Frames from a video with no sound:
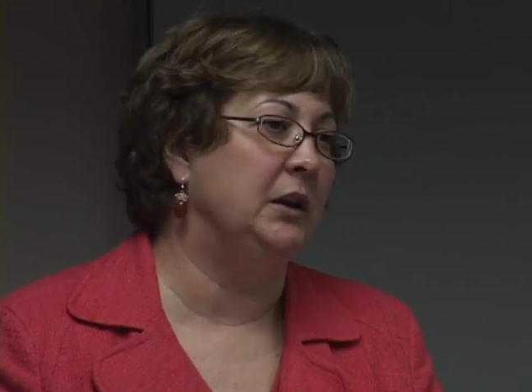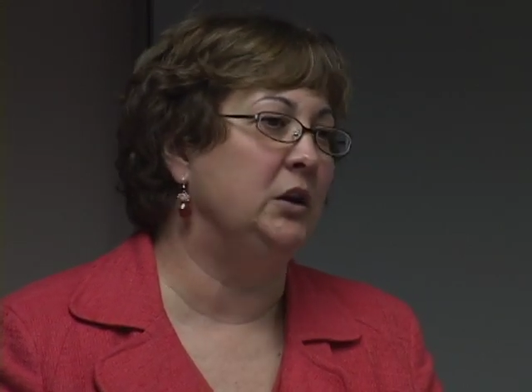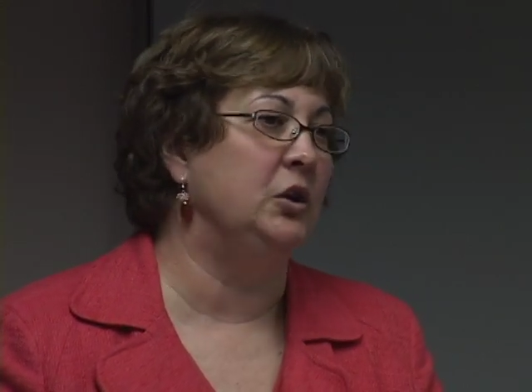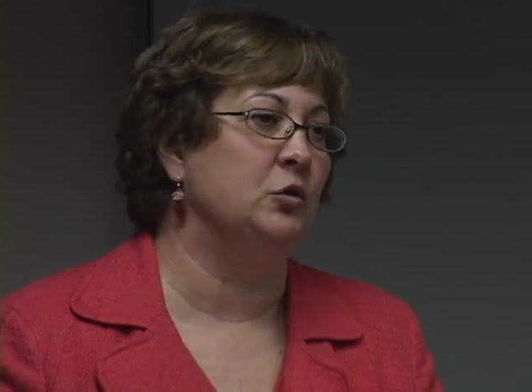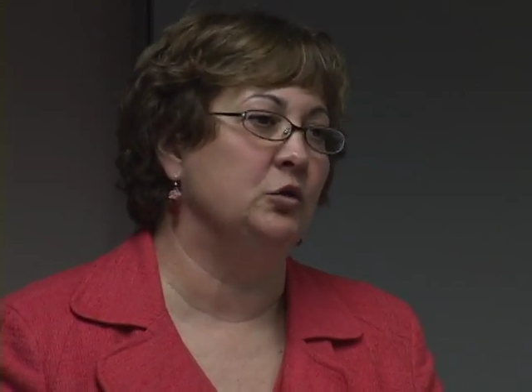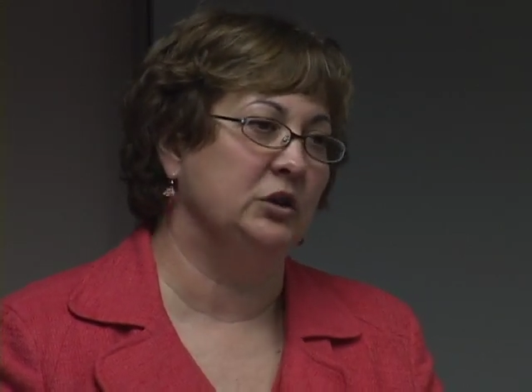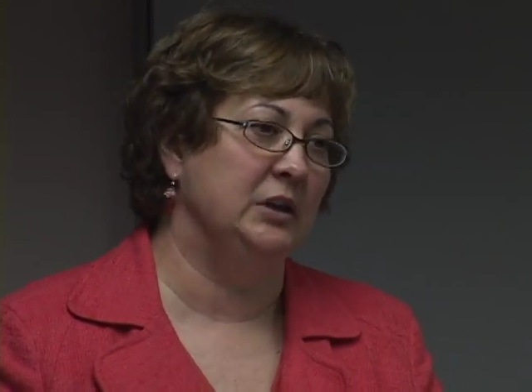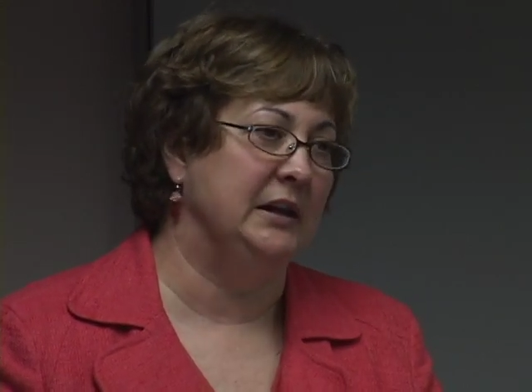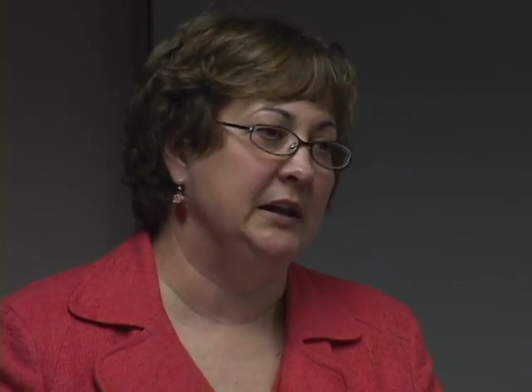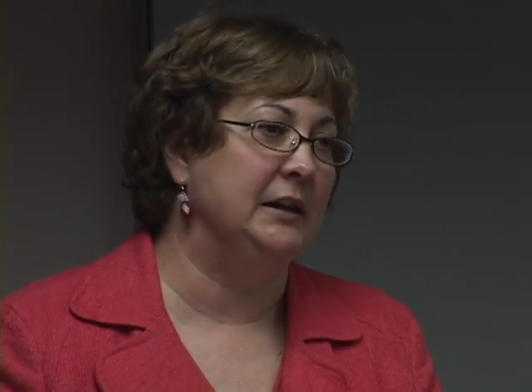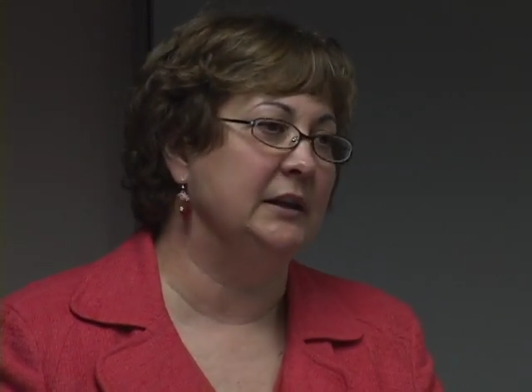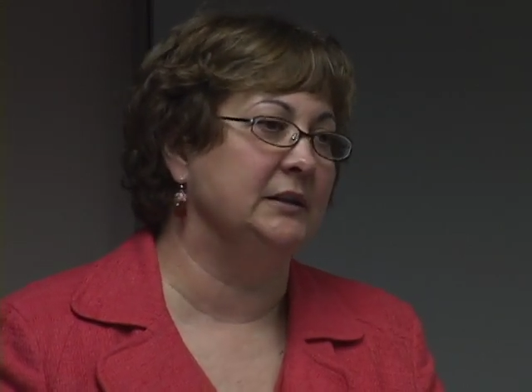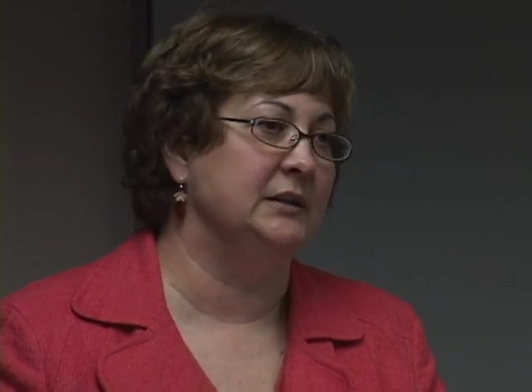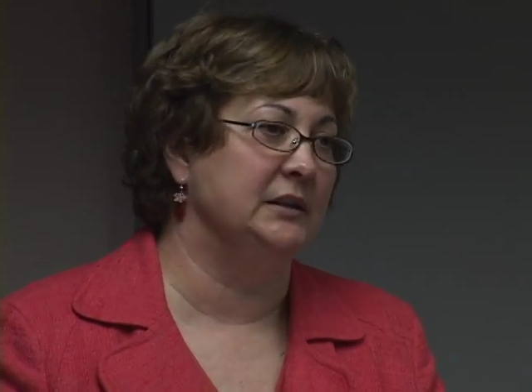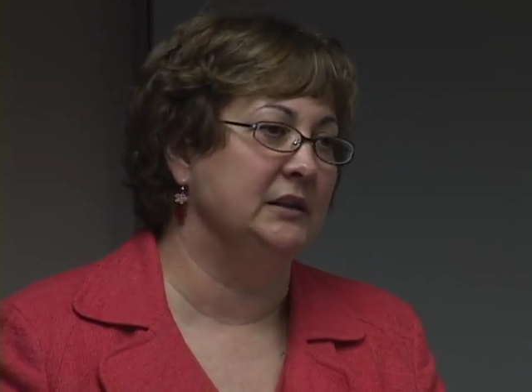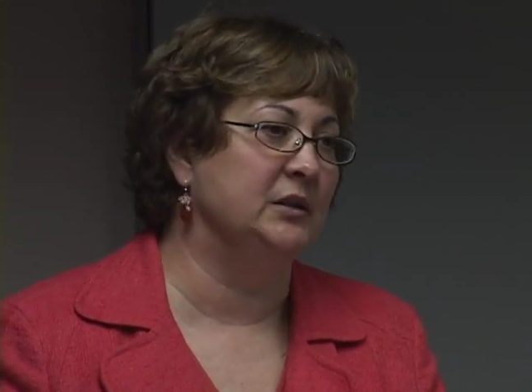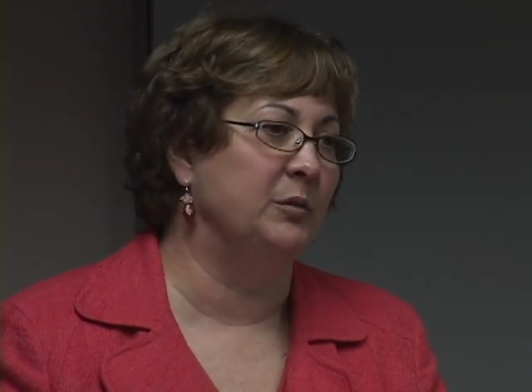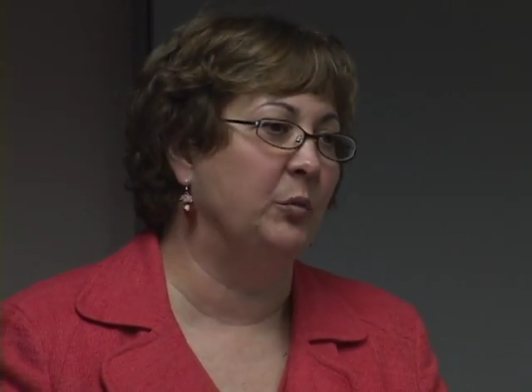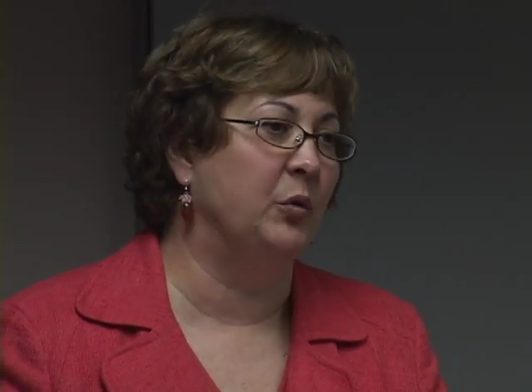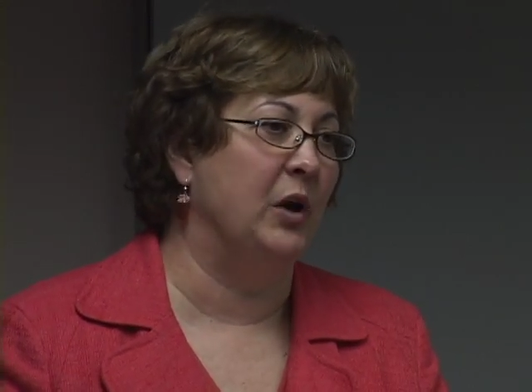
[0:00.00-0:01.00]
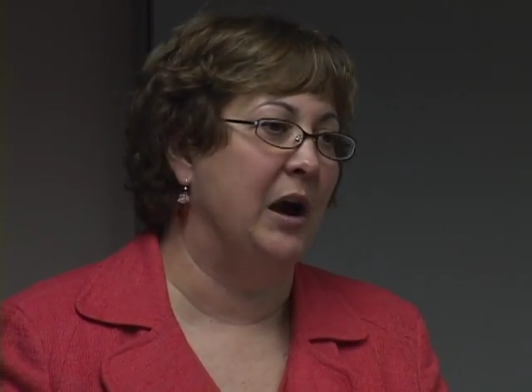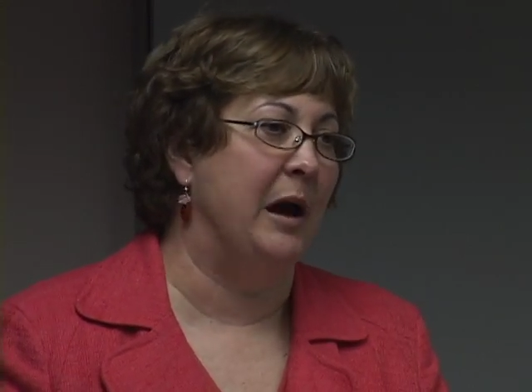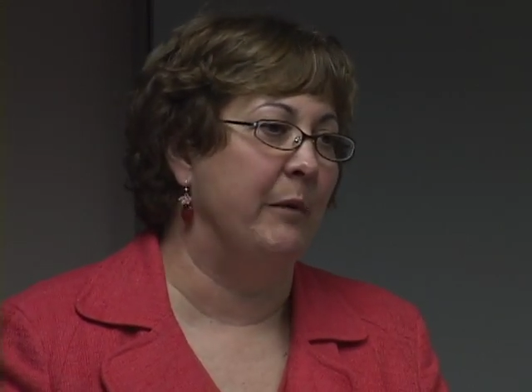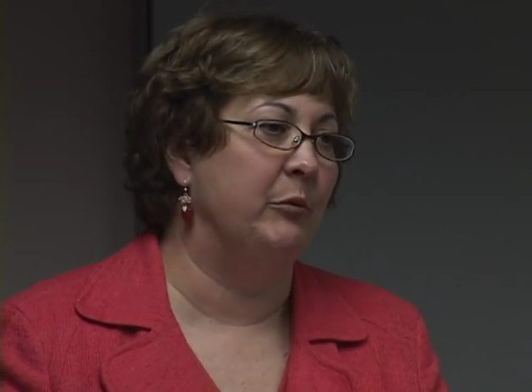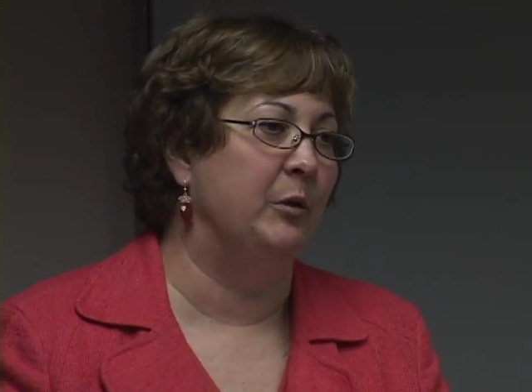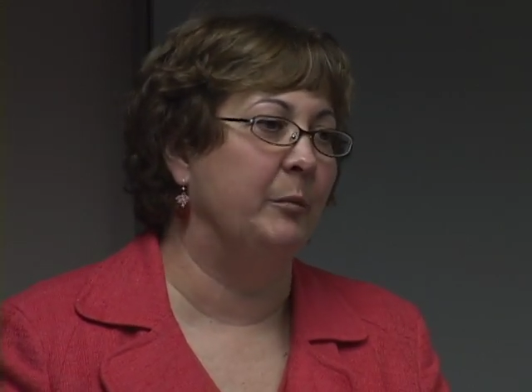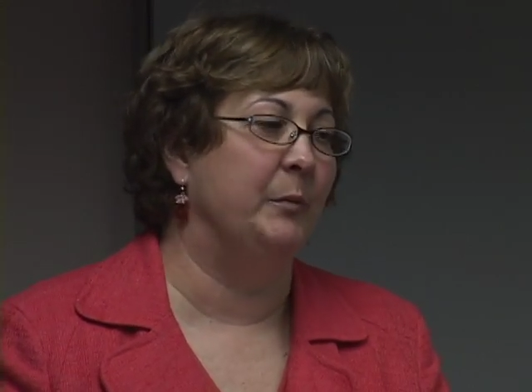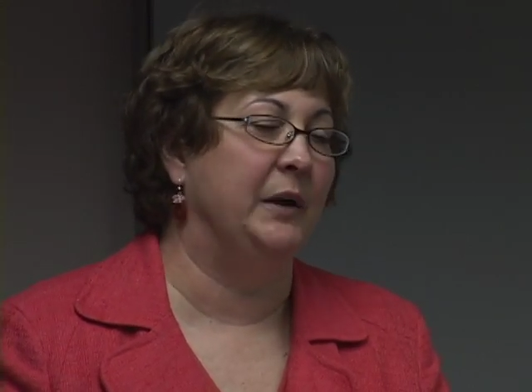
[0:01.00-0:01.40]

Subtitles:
usually isn't a problem,